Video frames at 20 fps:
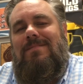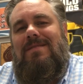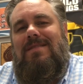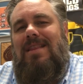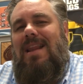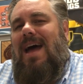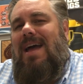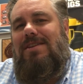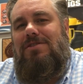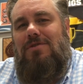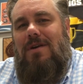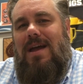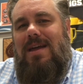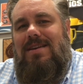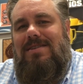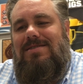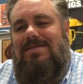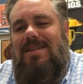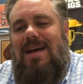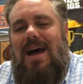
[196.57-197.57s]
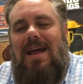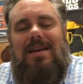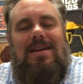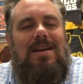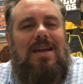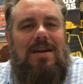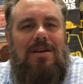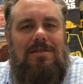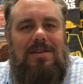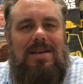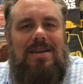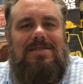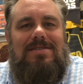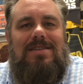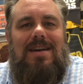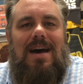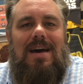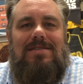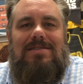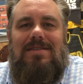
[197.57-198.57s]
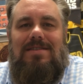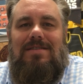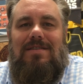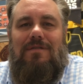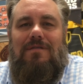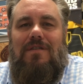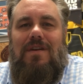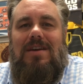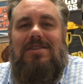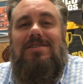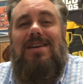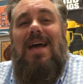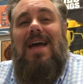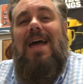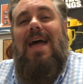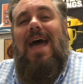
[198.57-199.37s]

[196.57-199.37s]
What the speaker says: Nitrate is not nearly as toxic to fish.